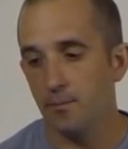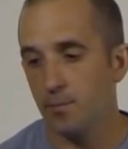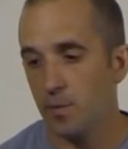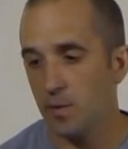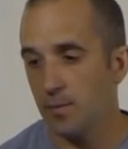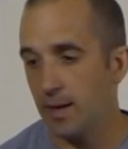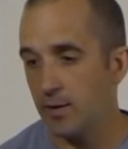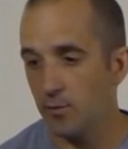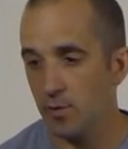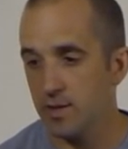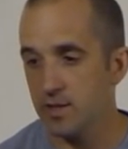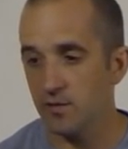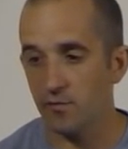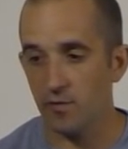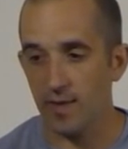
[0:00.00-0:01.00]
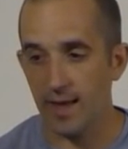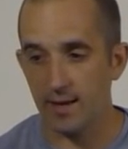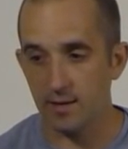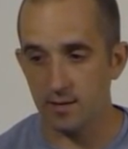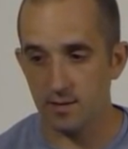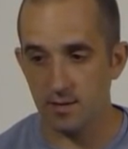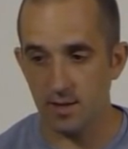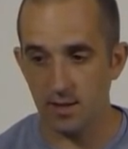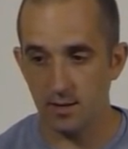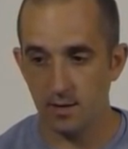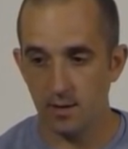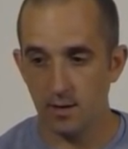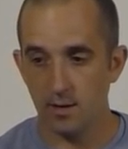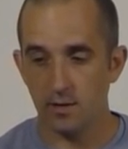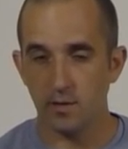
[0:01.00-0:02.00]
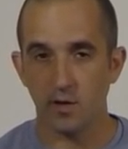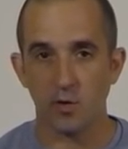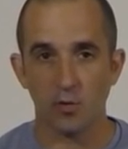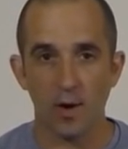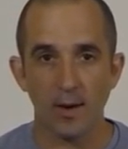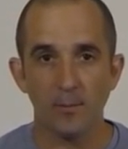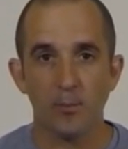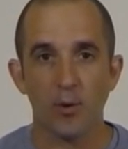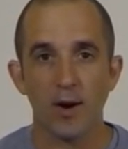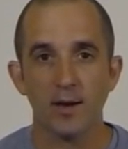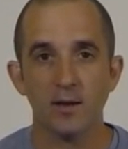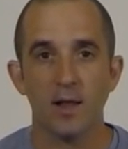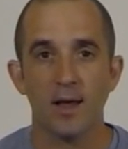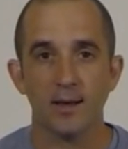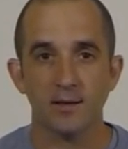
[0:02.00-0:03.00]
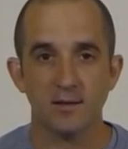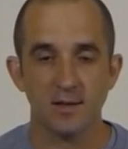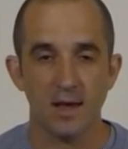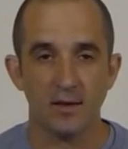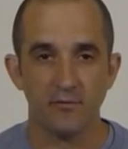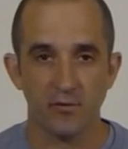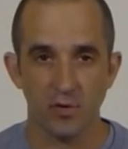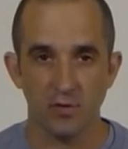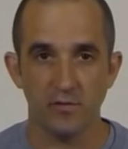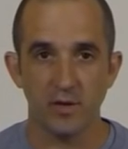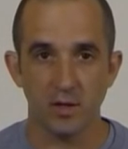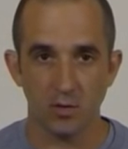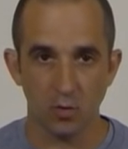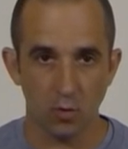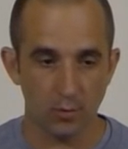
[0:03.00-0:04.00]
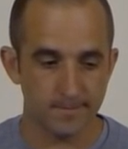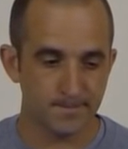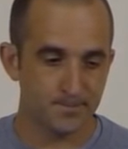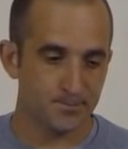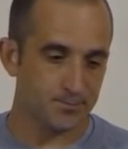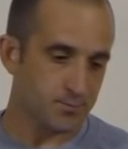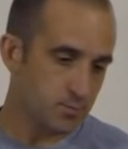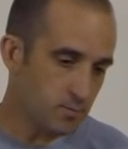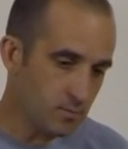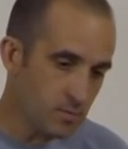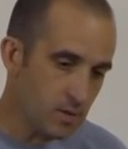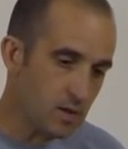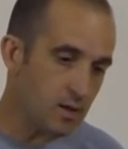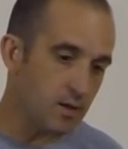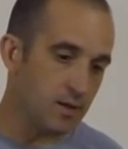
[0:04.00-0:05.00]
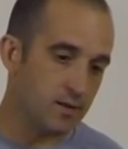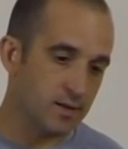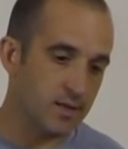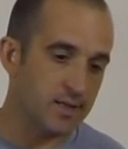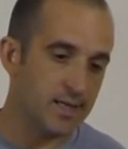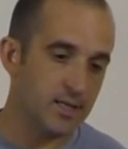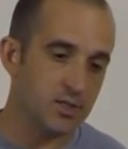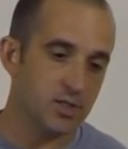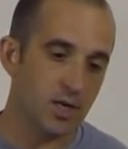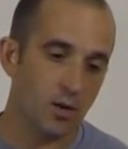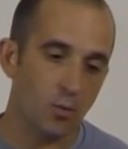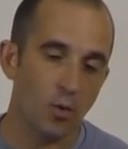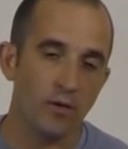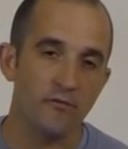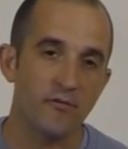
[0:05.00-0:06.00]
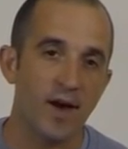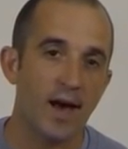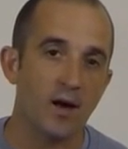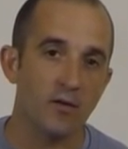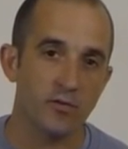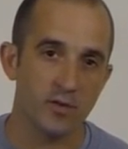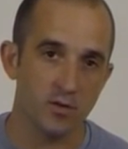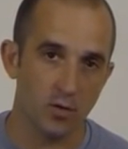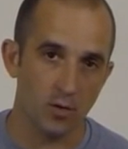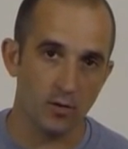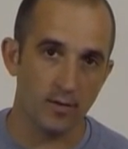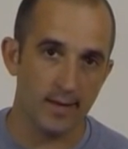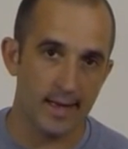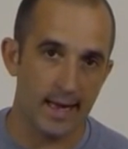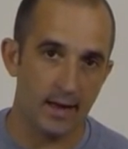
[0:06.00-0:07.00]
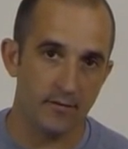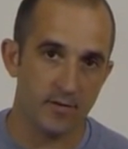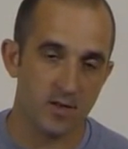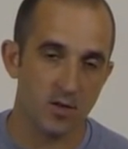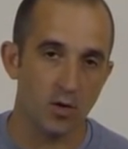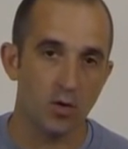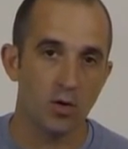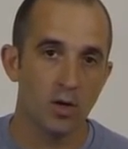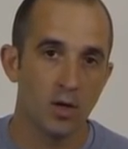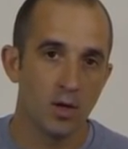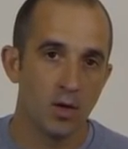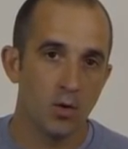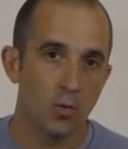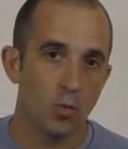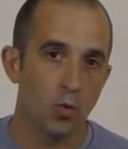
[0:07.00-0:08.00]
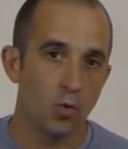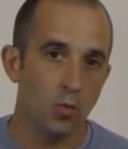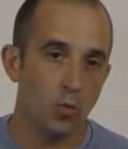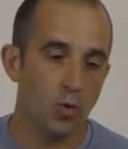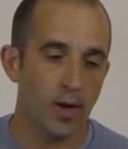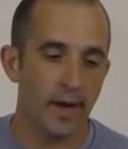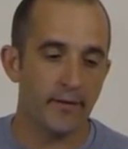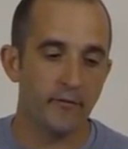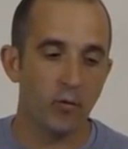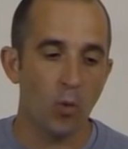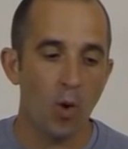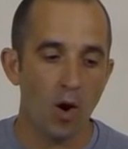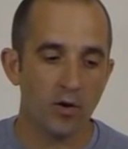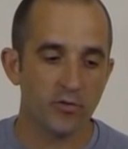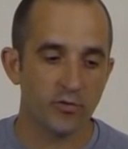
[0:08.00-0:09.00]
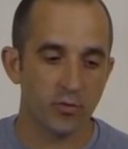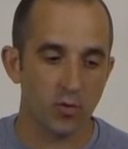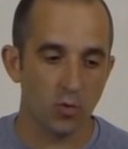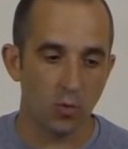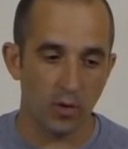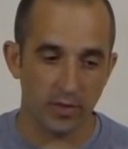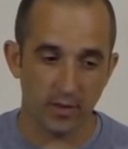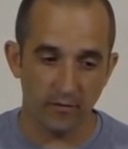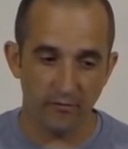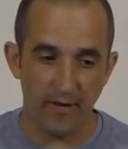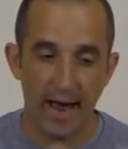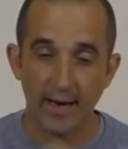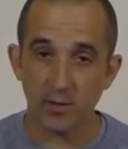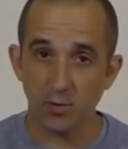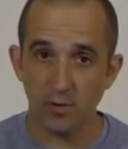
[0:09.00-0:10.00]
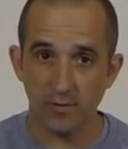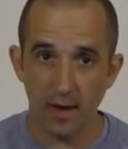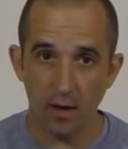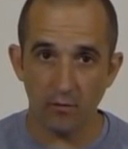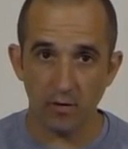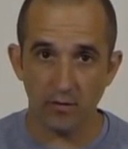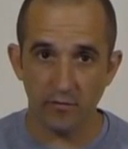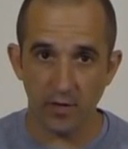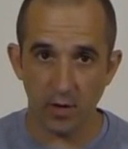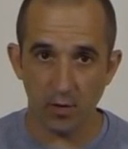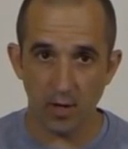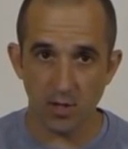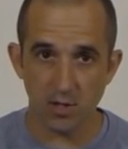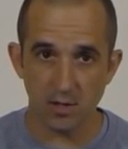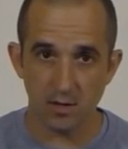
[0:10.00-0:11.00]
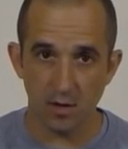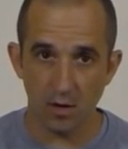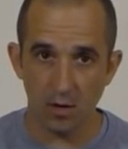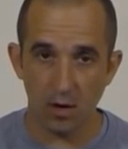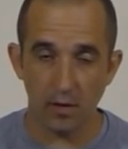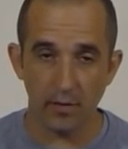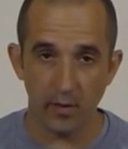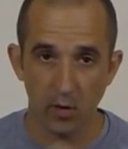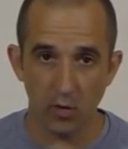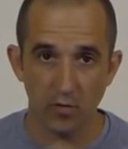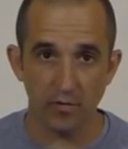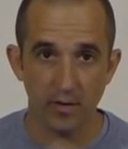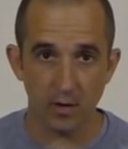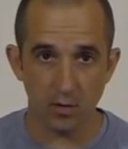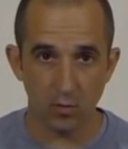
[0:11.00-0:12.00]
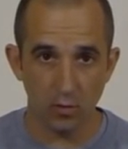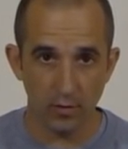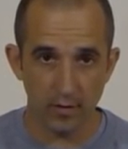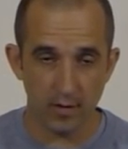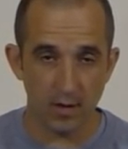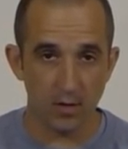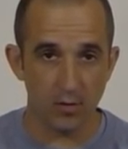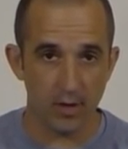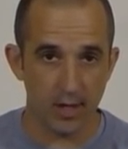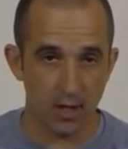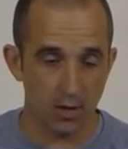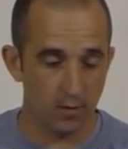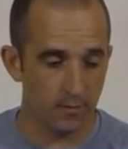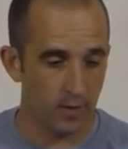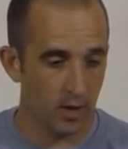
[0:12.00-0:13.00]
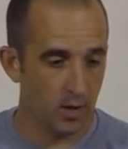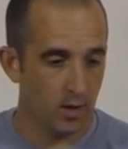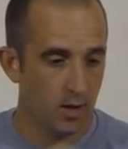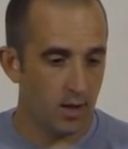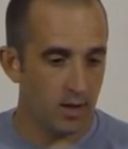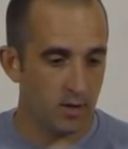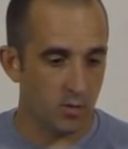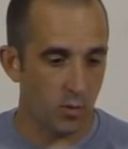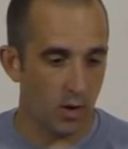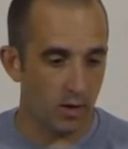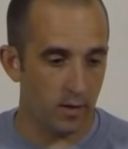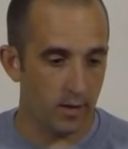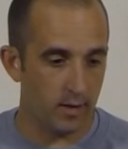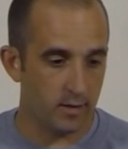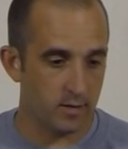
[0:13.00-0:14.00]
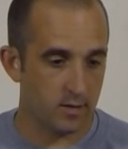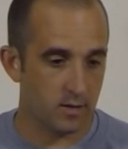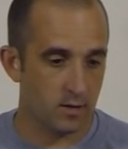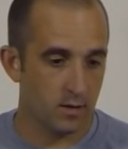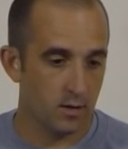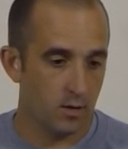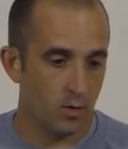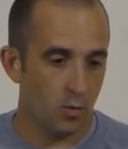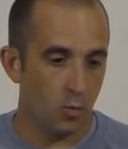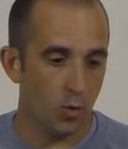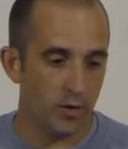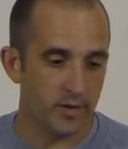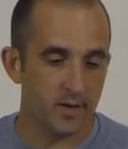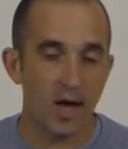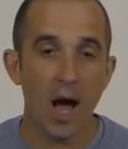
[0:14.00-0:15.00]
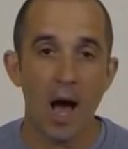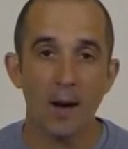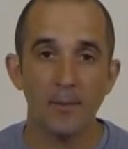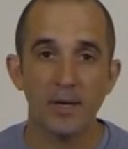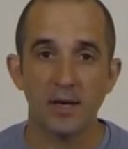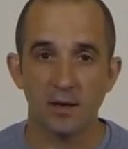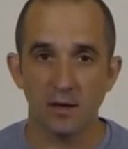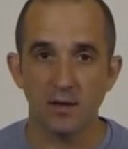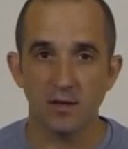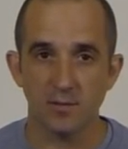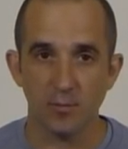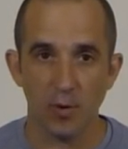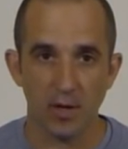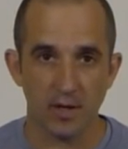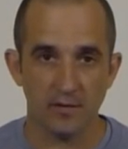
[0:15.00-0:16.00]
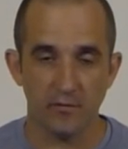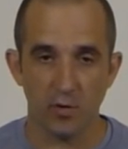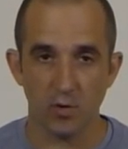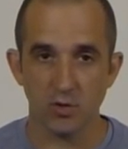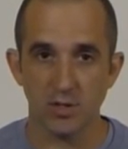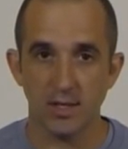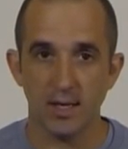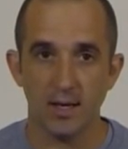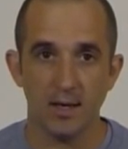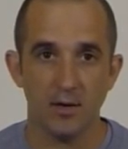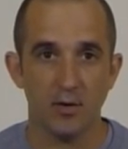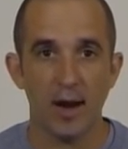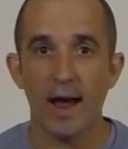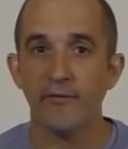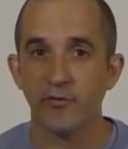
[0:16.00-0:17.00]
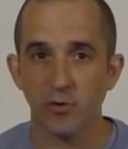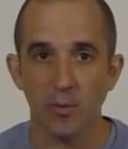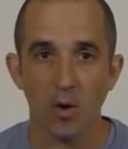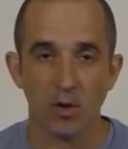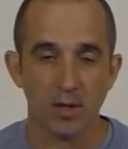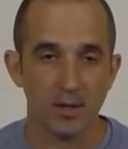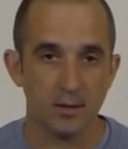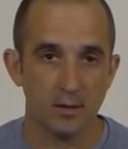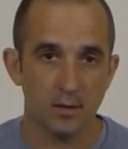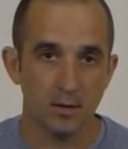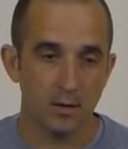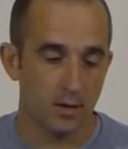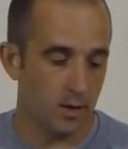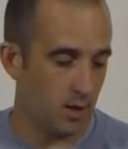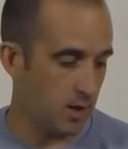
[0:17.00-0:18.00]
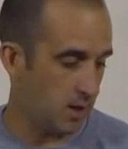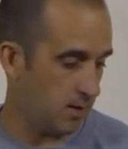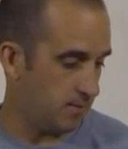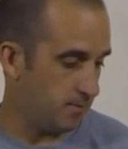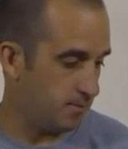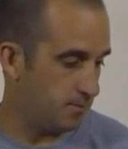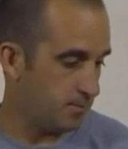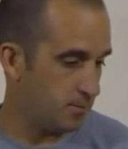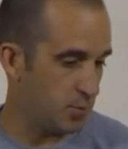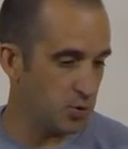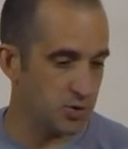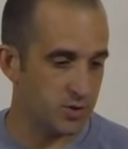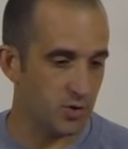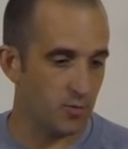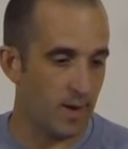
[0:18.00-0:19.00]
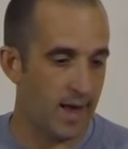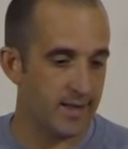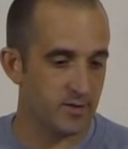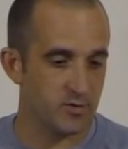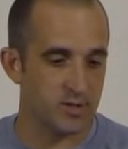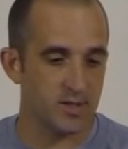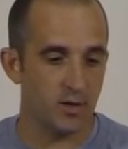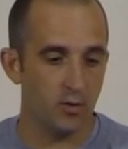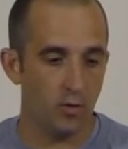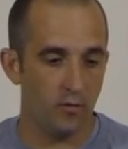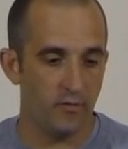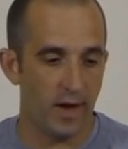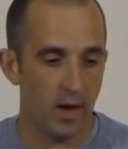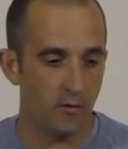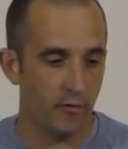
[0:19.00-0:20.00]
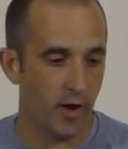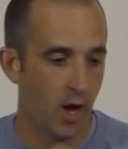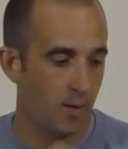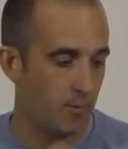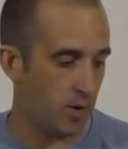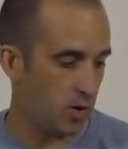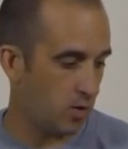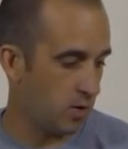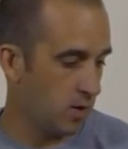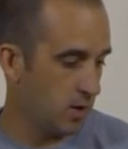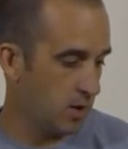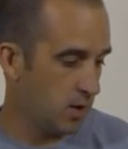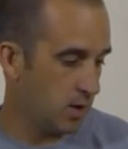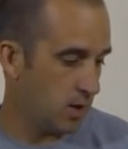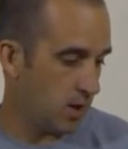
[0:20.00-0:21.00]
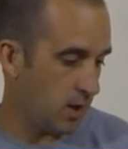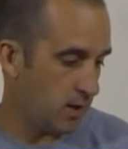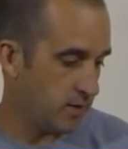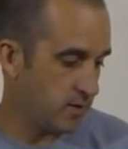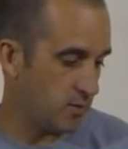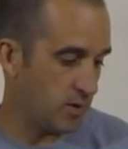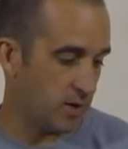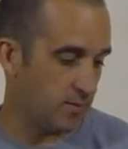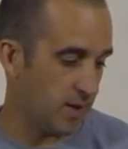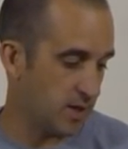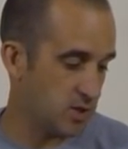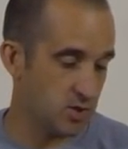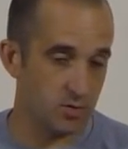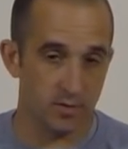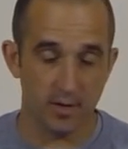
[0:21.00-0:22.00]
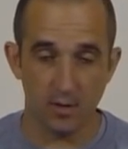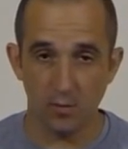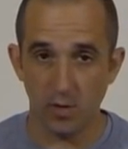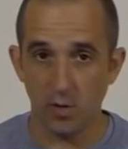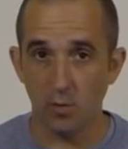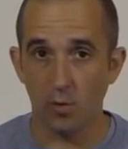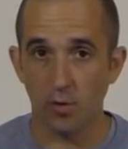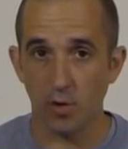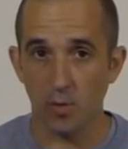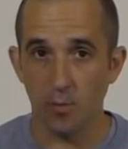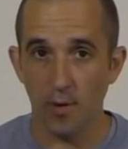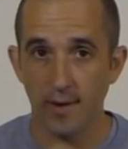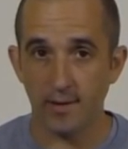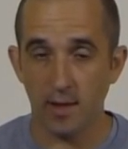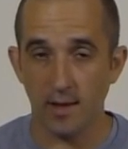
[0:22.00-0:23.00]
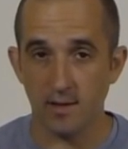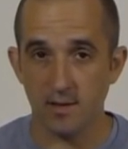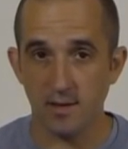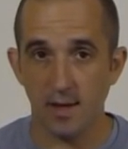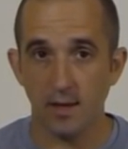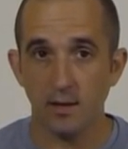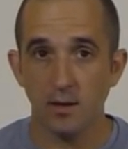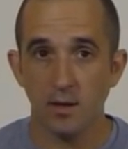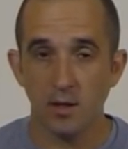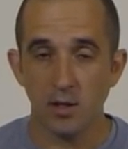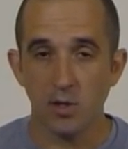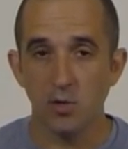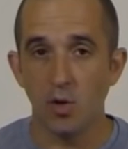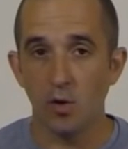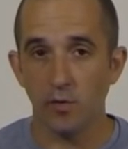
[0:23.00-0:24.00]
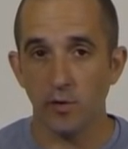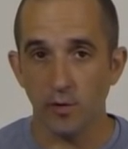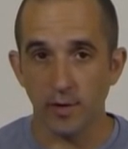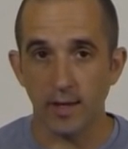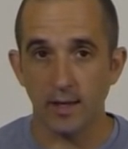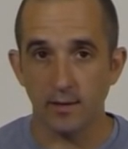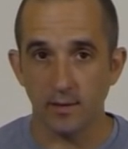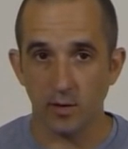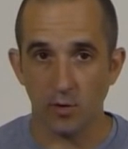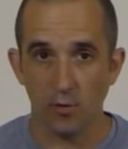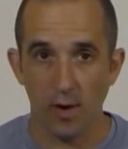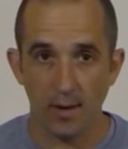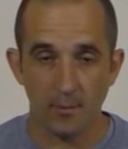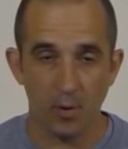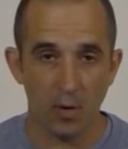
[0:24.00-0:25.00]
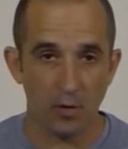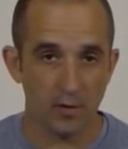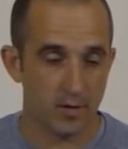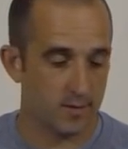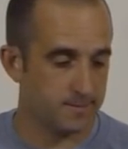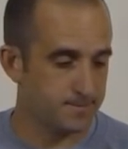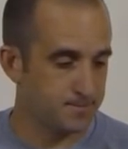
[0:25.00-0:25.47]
The main reason for that is that the correct brake line set for your vehicle is contingent on what valves you currently have. So we'll kind of walk through what the factory valve configurations are on those vehicles year to year, as well as what's common in a disc brake conversion kit or aftermarket booster, master cylinder, and valve combo, so we can make sure that when you order your brake line set, you know that you're getting the correct parts.